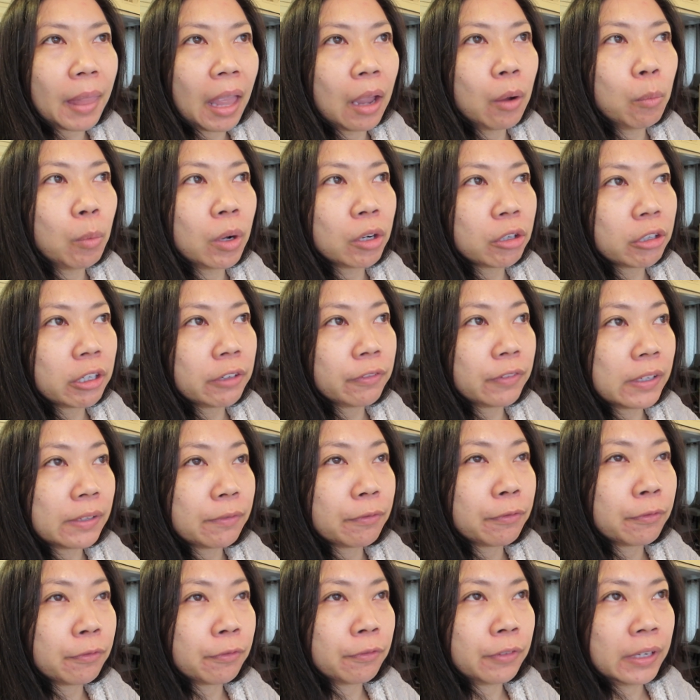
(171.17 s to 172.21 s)
I wonder if
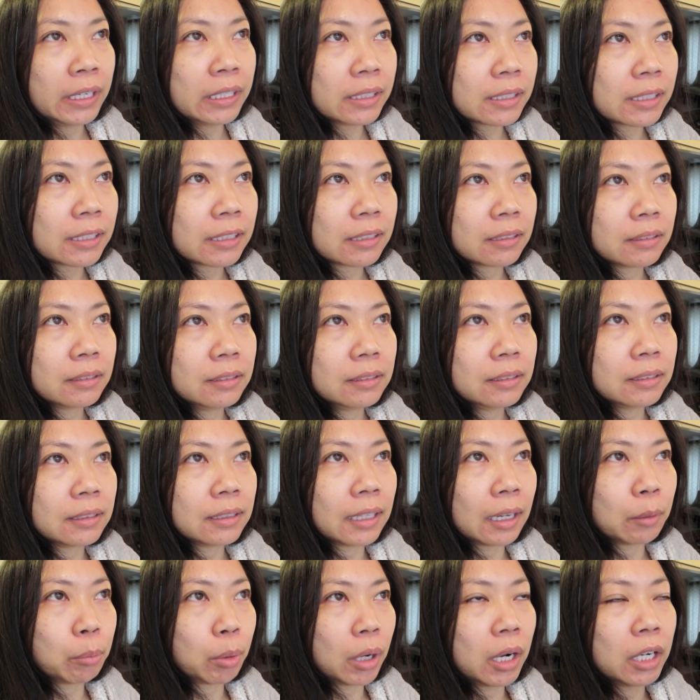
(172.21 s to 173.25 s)
it fits.
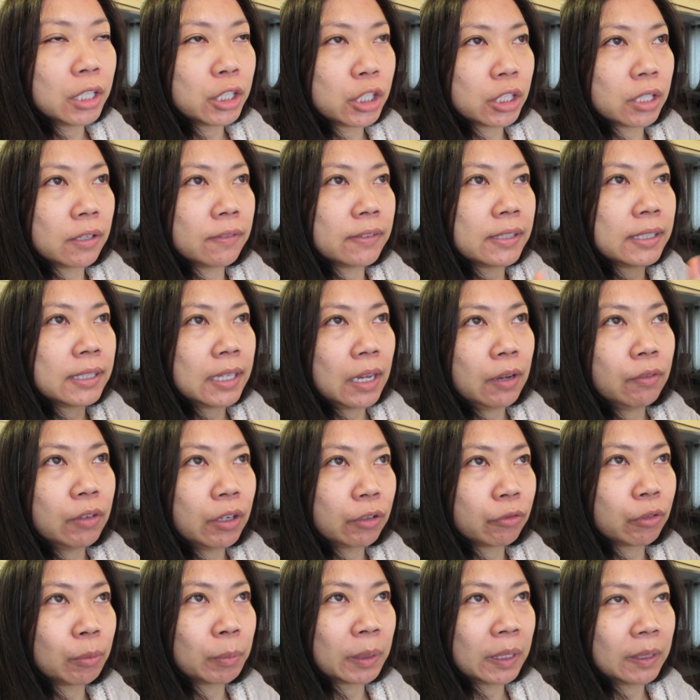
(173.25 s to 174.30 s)
And I probably should have saved
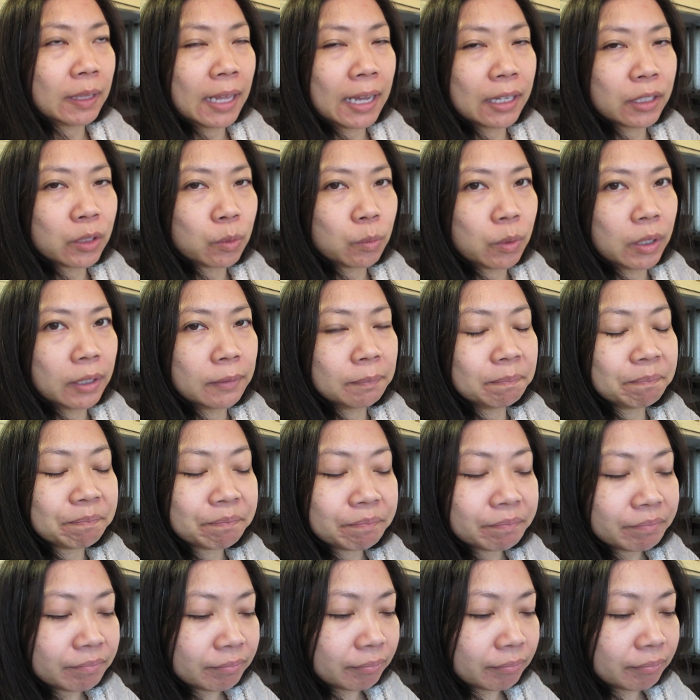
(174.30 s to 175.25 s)
it from the last one